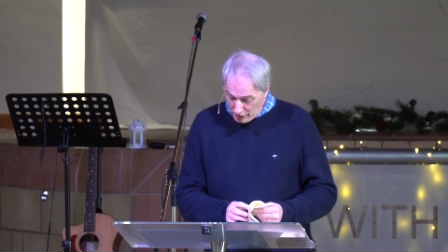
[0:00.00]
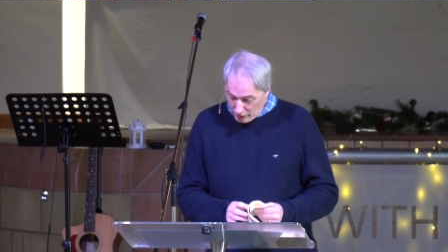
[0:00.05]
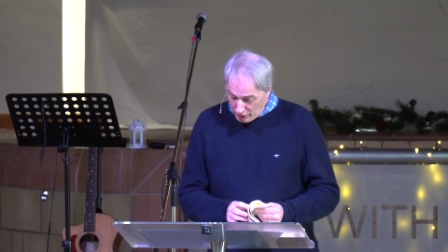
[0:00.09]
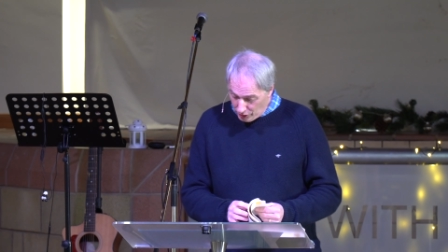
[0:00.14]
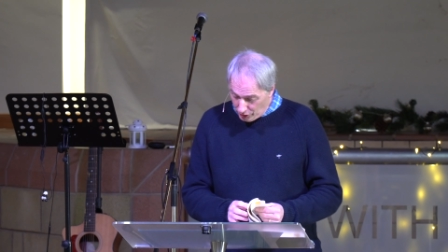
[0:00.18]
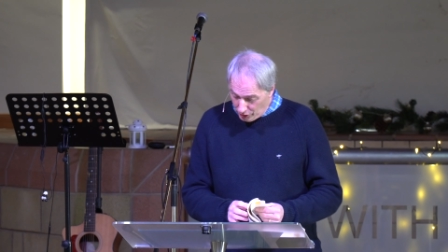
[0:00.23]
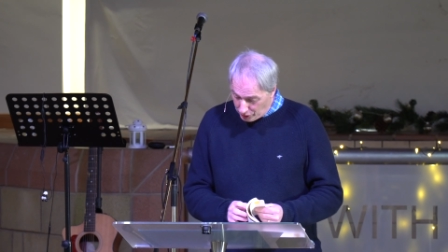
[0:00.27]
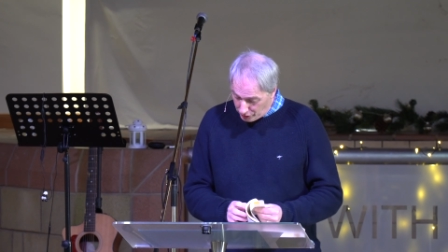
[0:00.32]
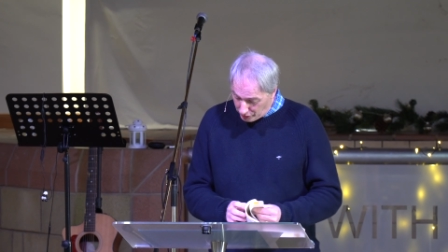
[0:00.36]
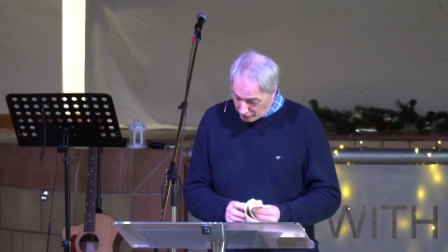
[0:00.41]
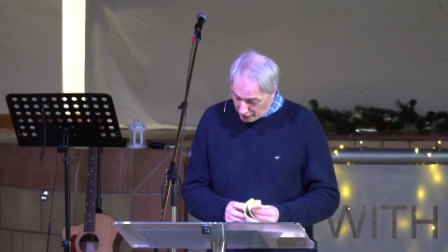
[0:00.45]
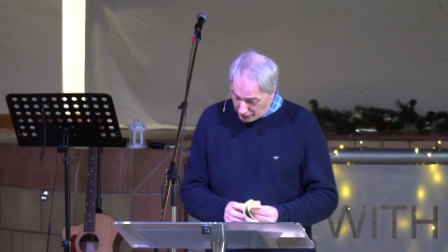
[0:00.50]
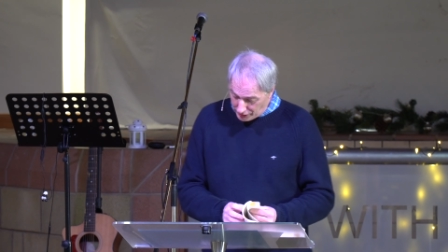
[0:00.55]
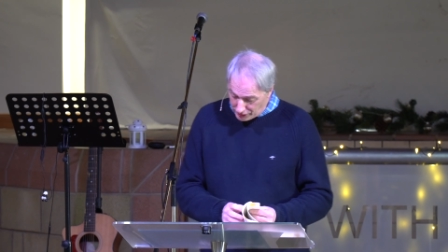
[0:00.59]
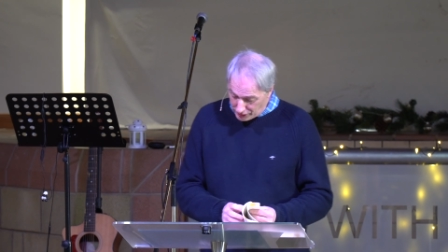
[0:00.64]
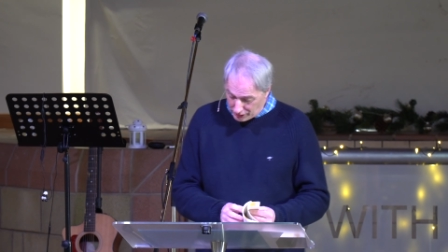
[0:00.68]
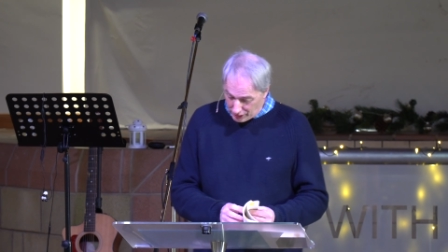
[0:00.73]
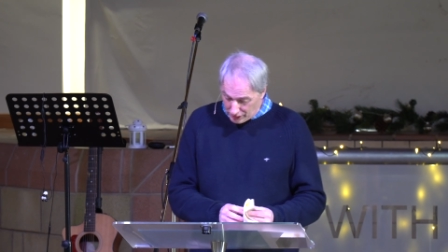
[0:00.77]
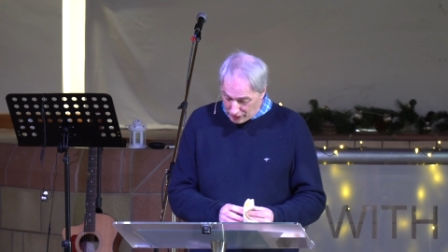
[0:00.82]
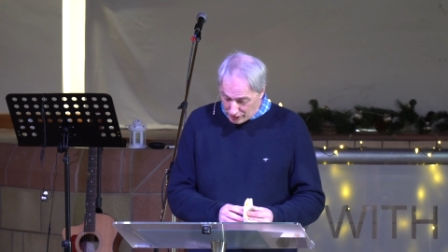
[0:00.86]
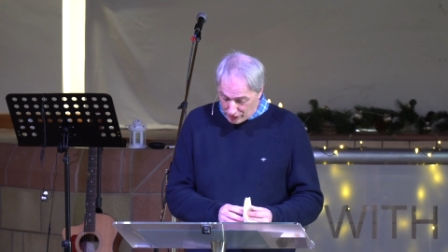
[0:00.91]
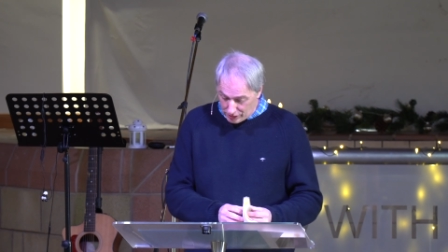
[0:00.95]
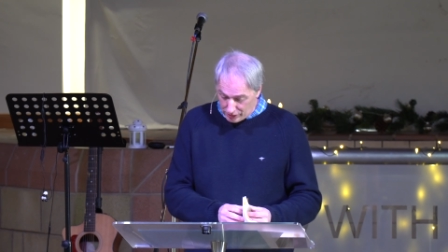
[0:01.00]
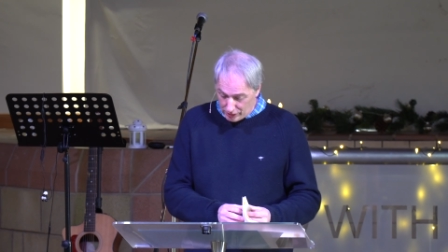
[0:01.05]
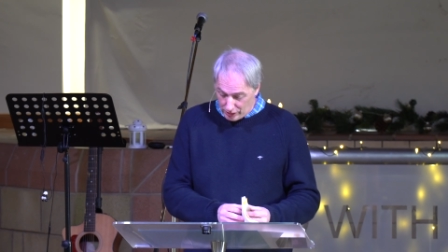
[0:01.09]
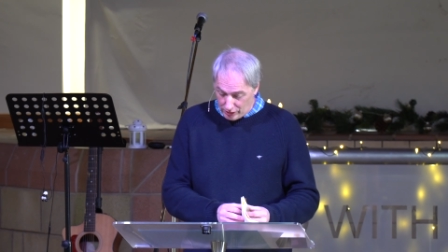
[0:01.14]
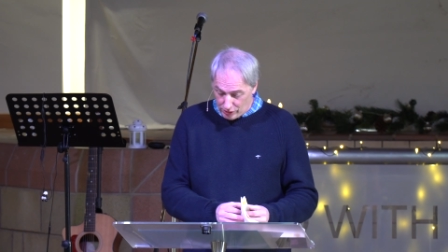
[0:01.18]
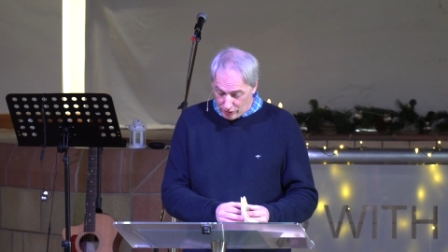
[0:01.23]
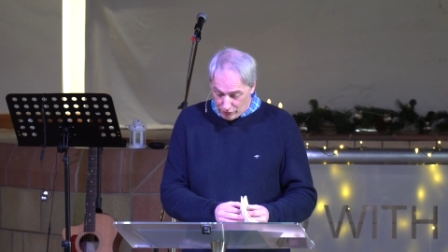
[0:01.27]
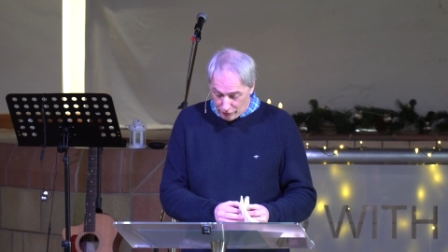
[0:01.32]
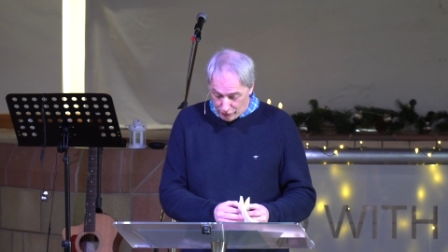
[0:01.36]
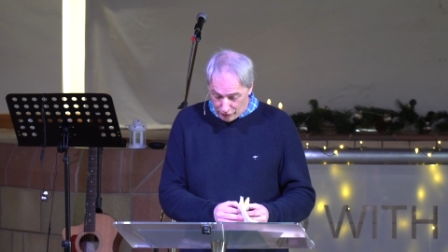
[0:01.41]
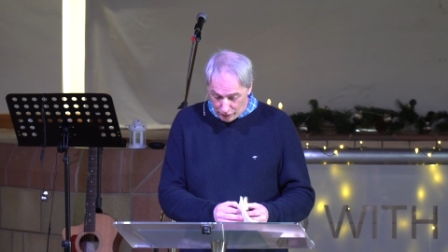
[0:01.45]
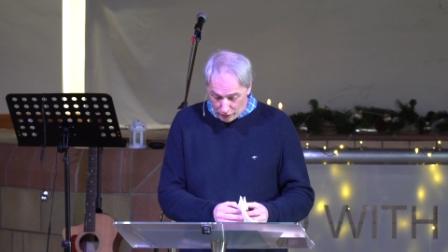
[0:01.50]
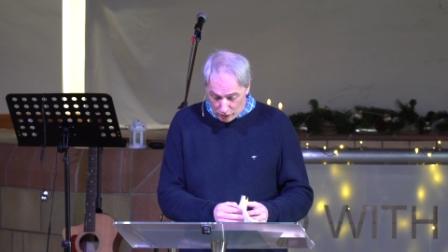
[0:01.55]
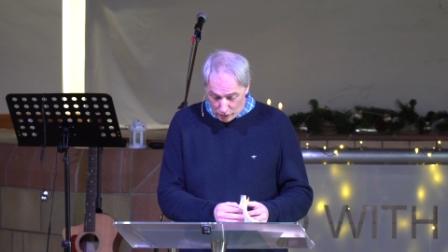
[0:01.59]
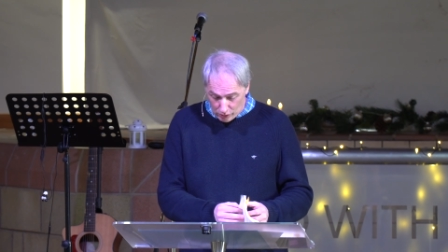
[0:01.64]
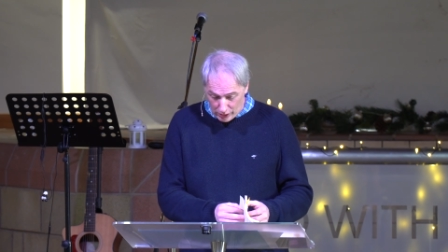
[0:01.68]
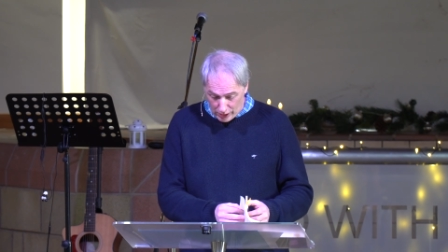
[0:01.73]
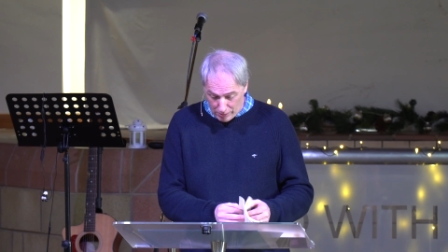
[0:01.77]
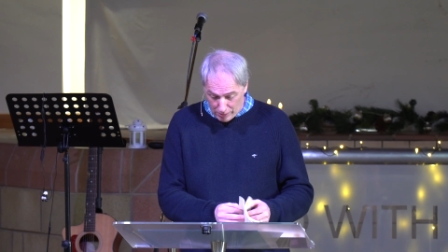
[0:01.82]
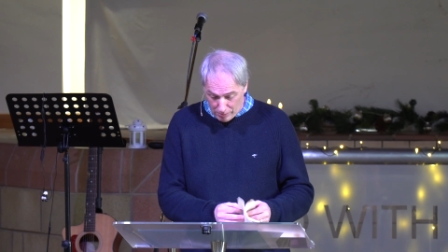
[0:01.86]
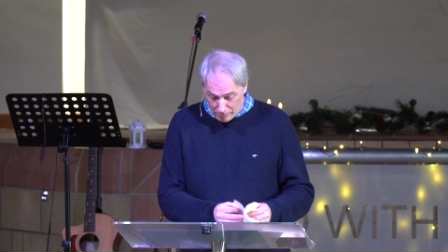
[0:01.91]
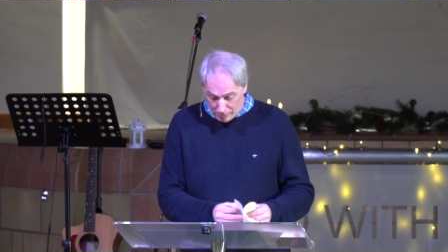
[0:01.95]
who Christ is and to follow
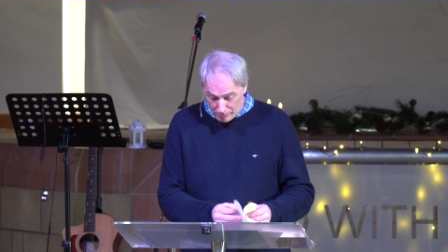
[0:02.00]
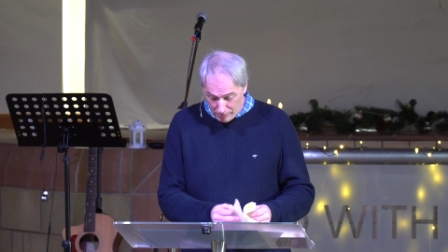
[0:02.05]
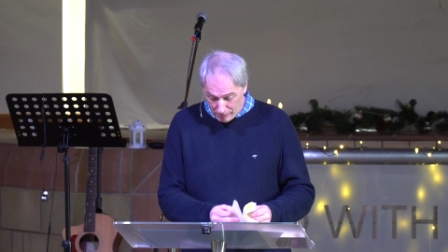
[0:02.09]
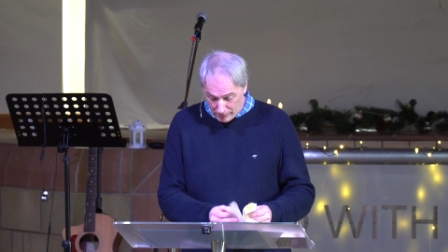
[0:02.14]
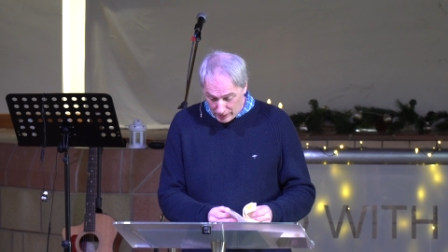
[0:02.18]
him.